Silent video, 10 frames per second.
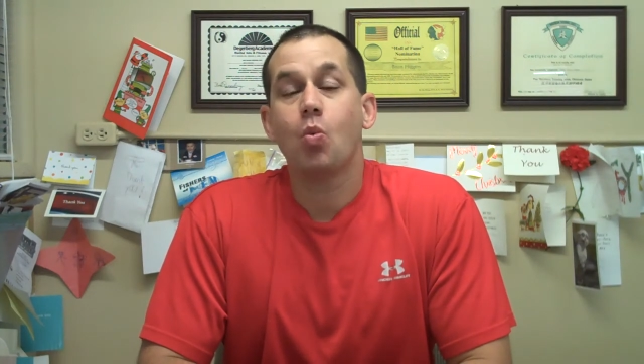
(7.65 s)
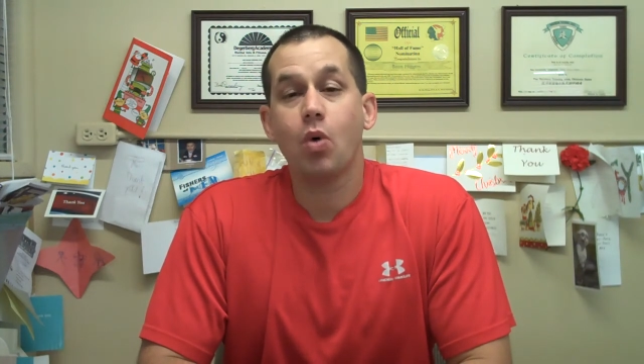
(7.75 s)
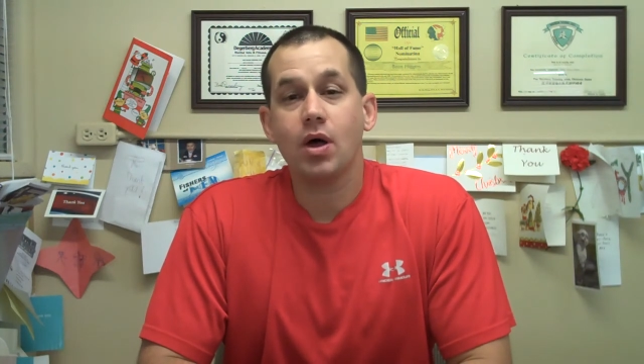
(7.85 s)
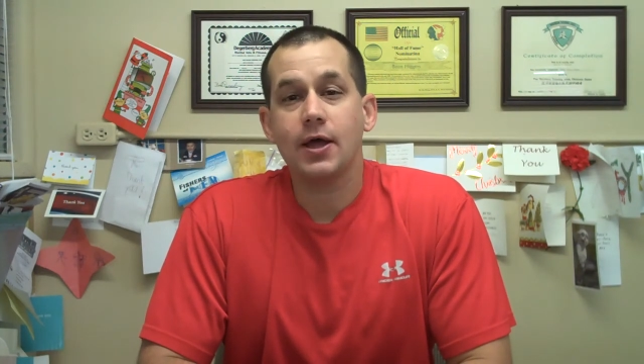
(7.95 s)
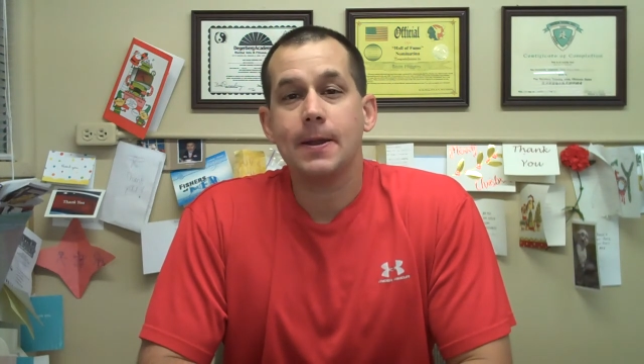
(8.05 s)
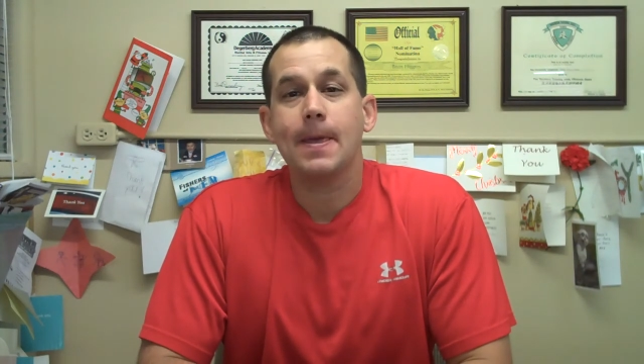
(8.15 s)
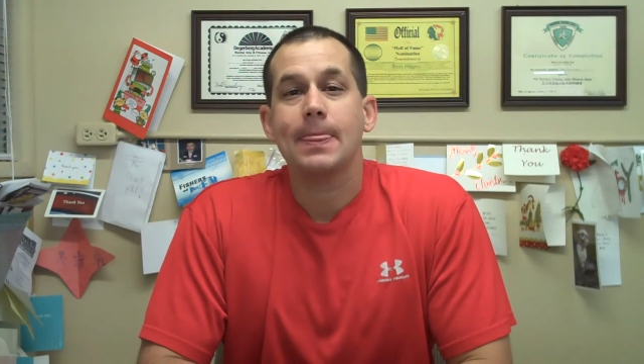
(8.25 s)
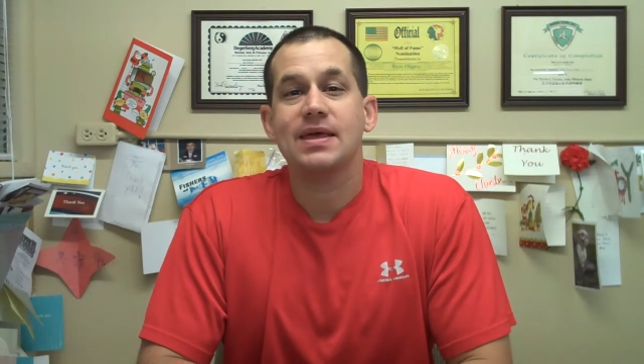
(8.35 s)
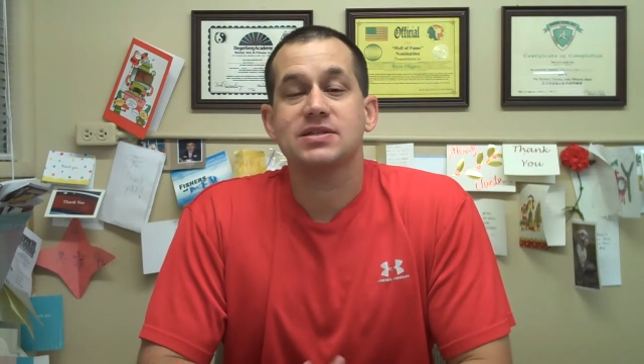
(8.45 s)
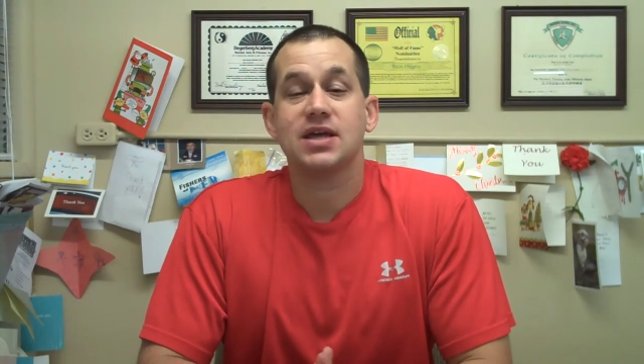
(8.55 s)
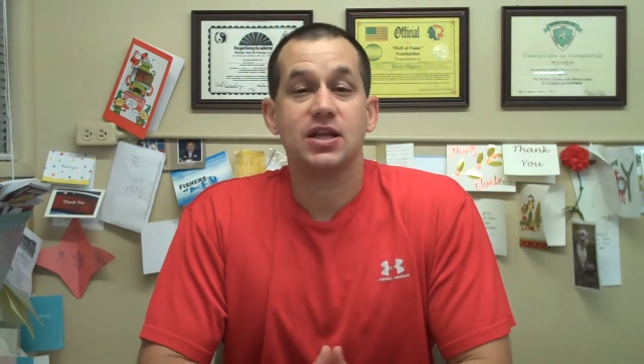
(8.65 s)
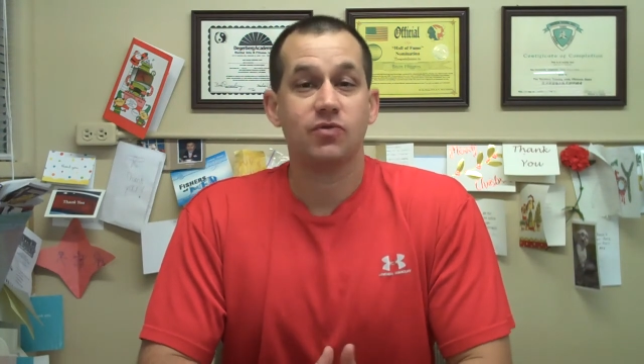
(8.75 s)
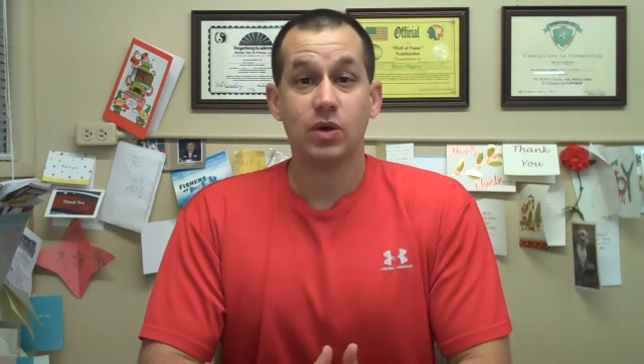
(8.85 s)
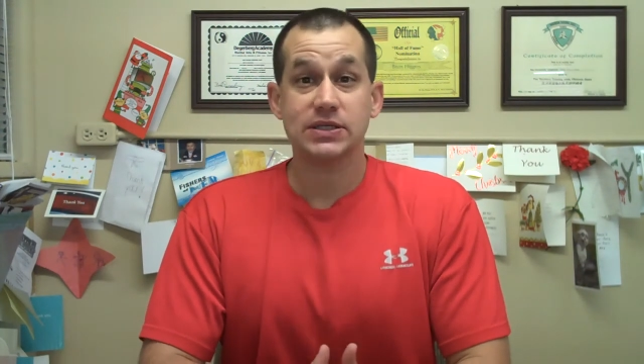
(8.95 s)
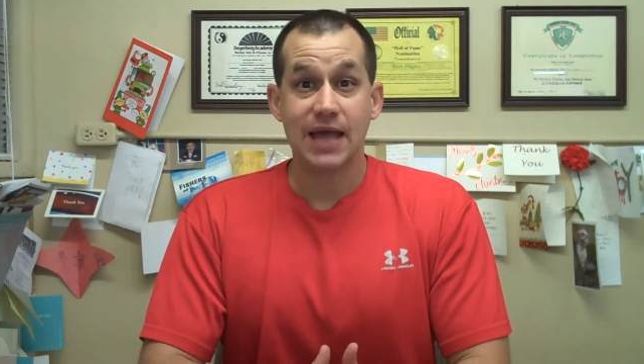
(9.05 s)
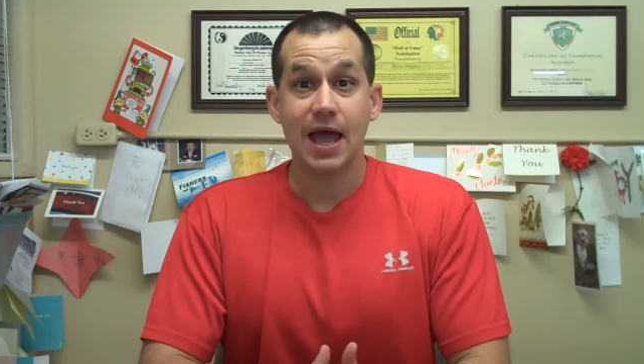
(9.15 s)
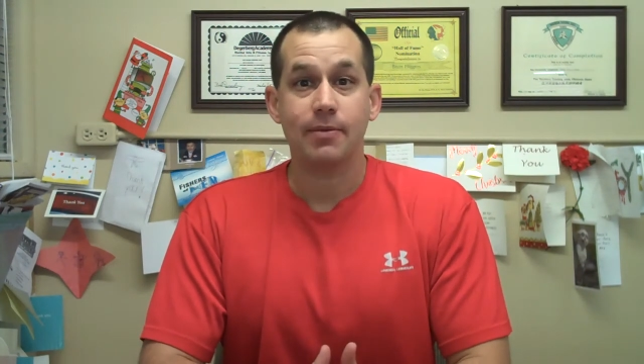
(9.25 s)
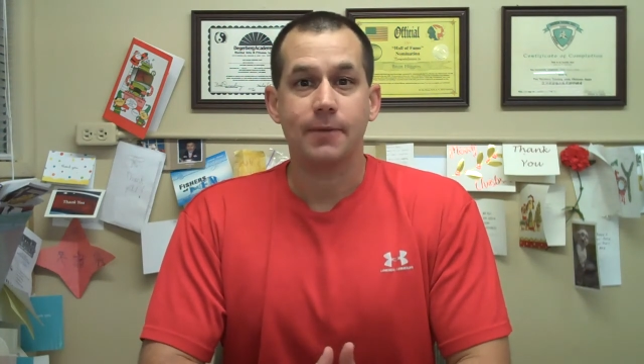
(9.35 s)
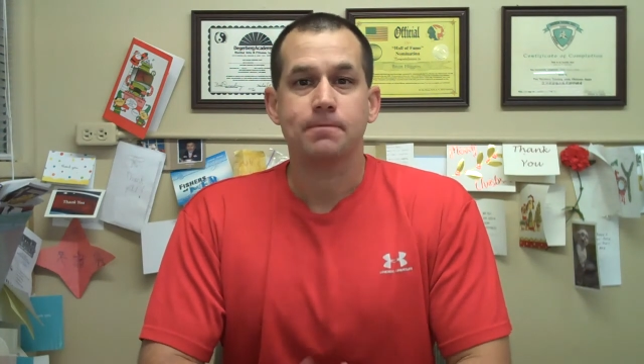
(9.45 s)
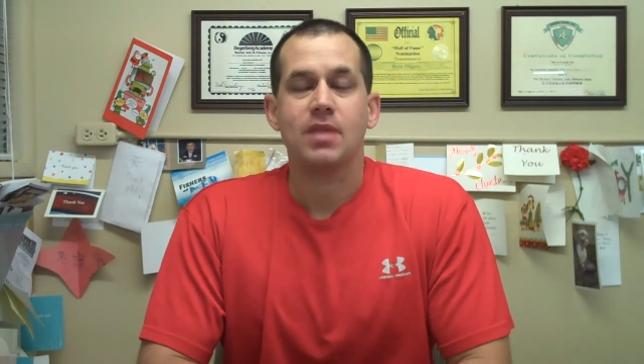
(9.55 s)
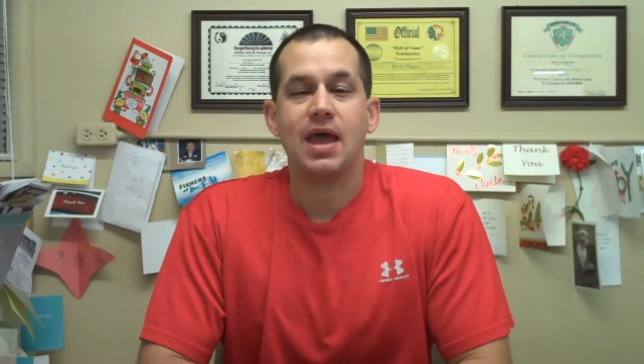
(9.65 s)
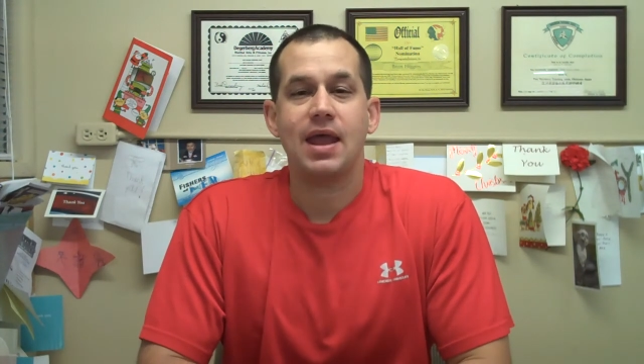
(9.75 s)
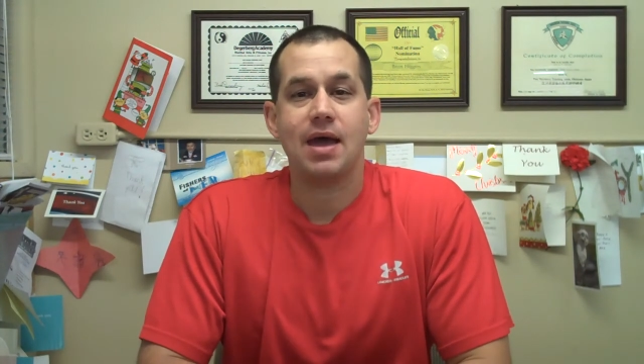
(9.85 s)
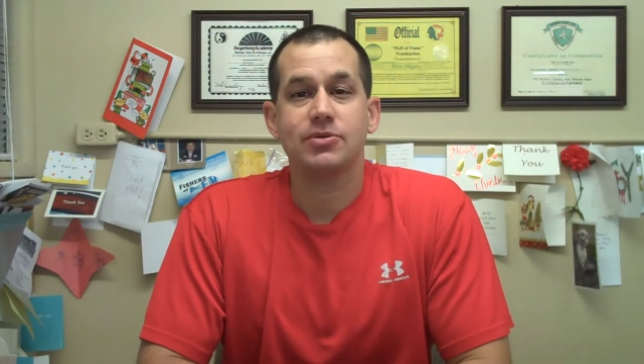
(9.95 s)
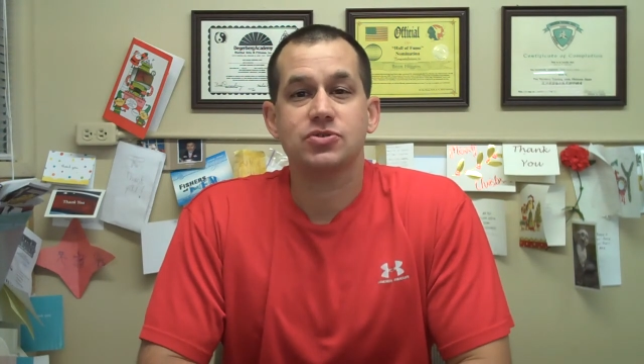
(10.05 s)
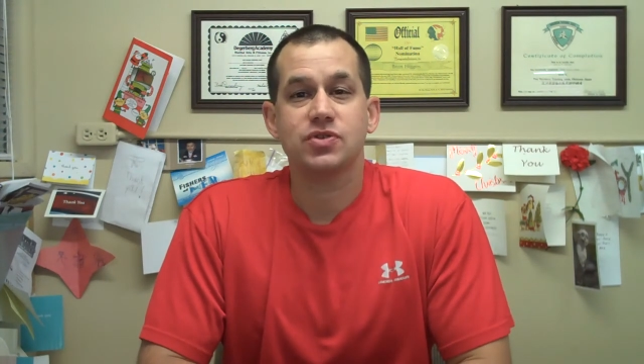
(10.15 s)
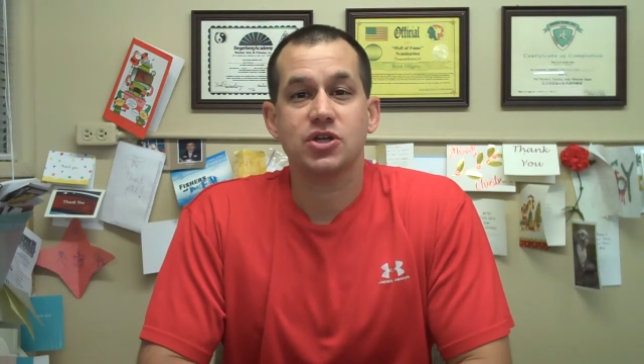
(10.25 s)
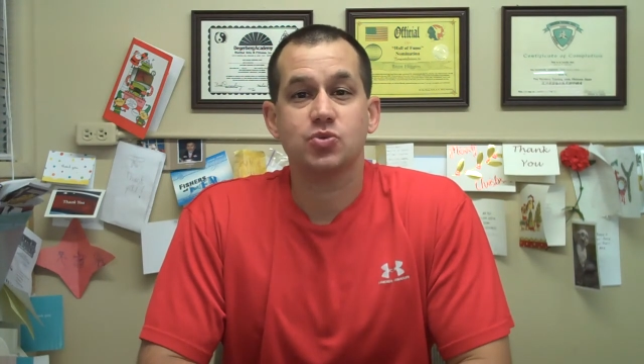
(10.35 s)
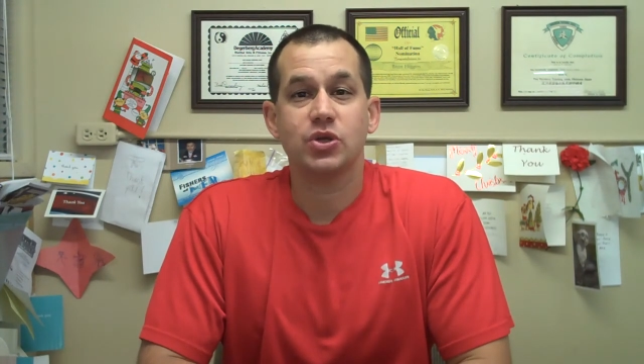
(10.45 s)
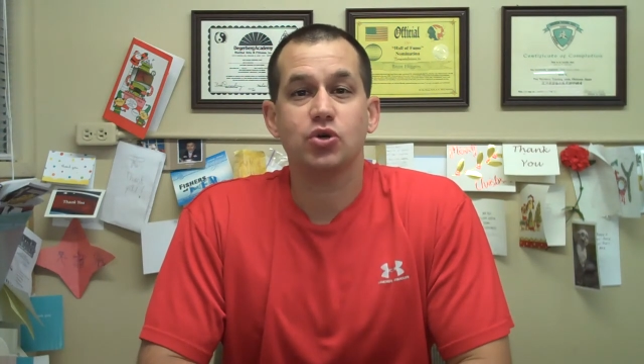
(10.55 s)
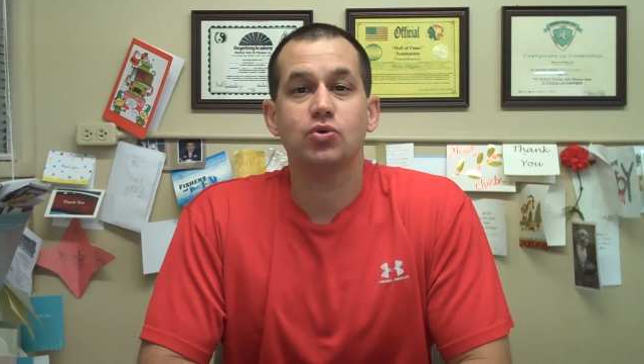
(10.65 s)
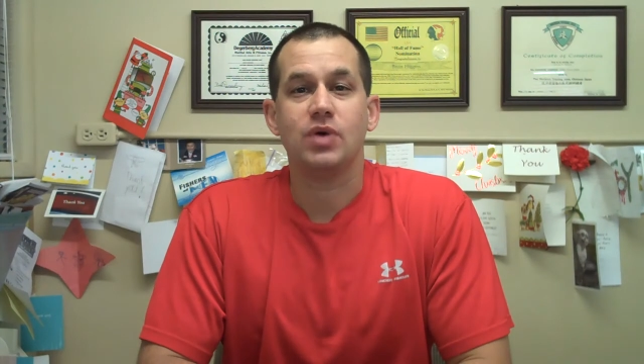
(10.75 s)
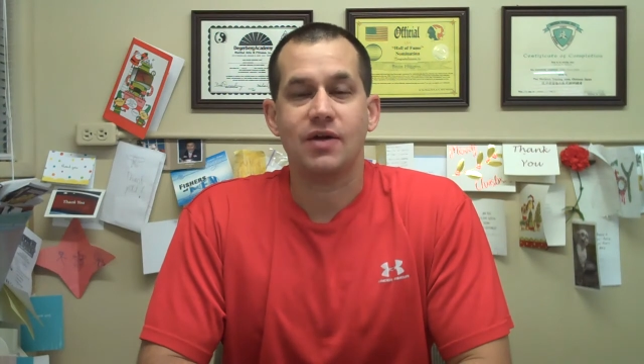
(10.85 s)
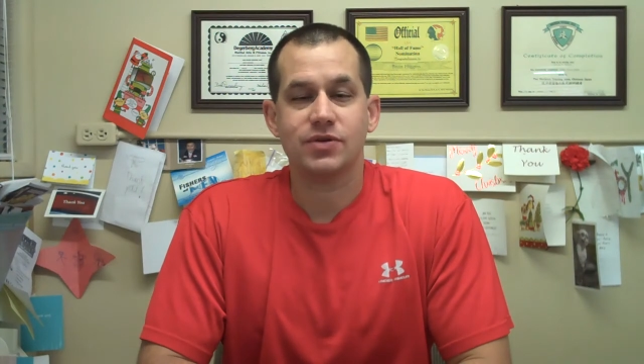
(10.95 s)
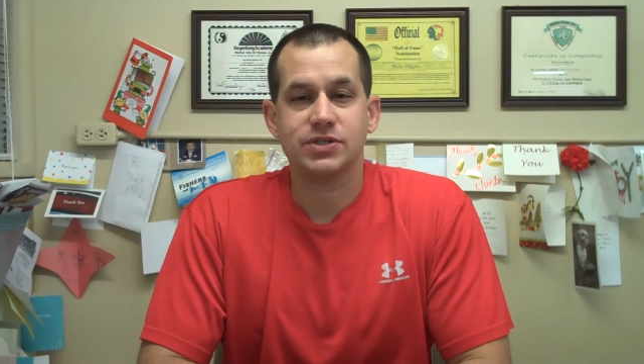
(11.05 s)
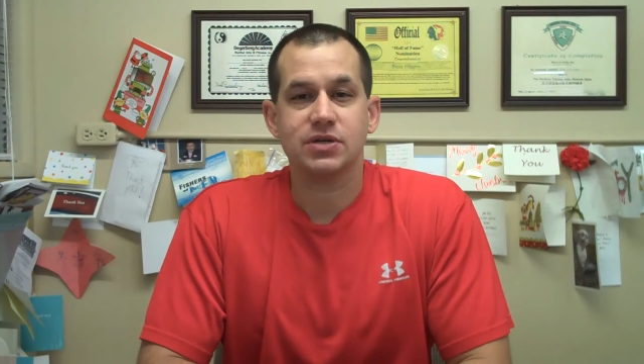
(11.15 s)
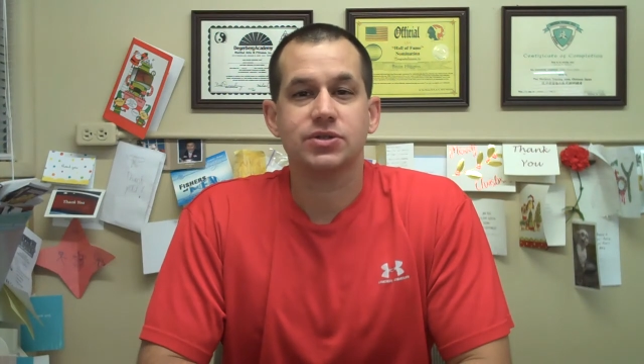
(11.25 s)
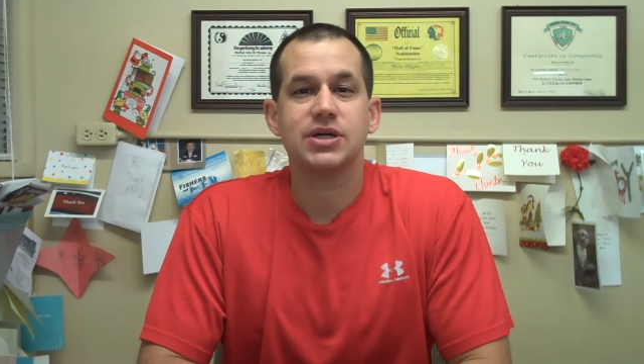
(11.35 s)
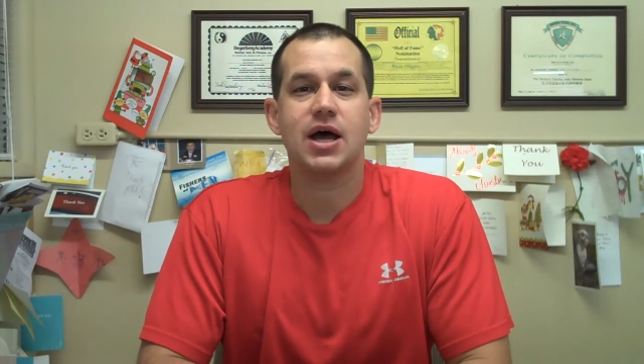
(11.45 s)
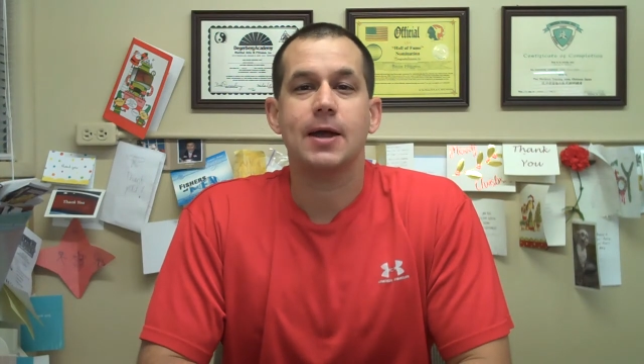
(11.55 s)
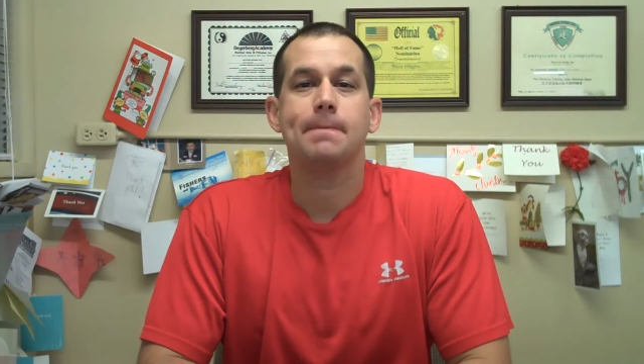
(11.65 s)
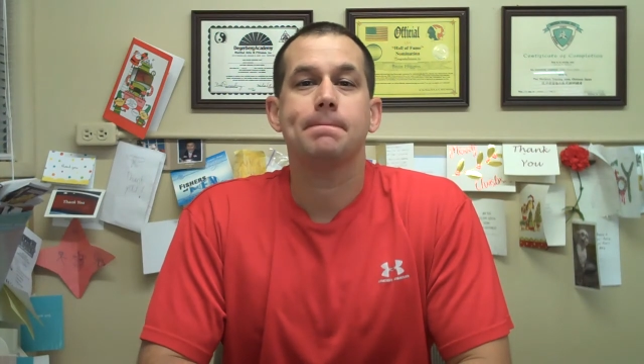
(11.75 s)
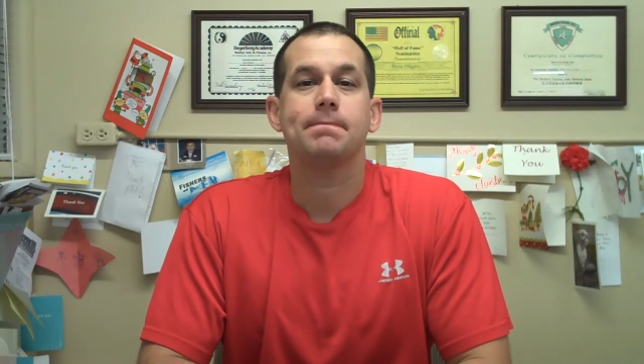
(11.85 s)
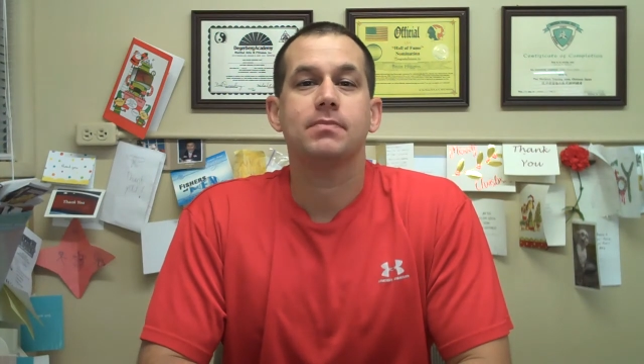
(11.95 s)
One is the idea of what is a habit? And habits are things we do every single time,